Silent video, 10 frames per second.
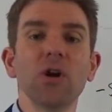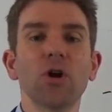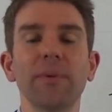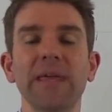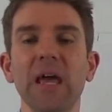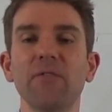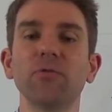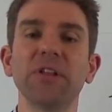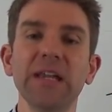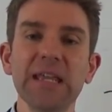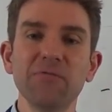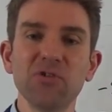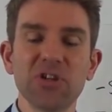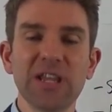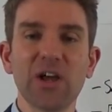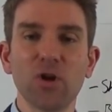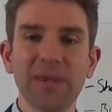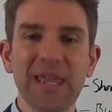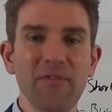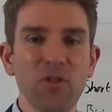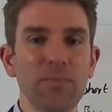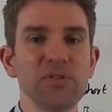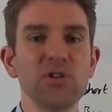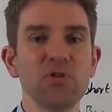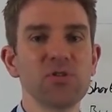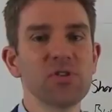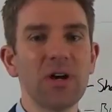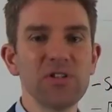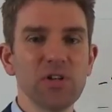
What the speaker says: Got to be careful with the leverage in that. Got to be careful of the position size.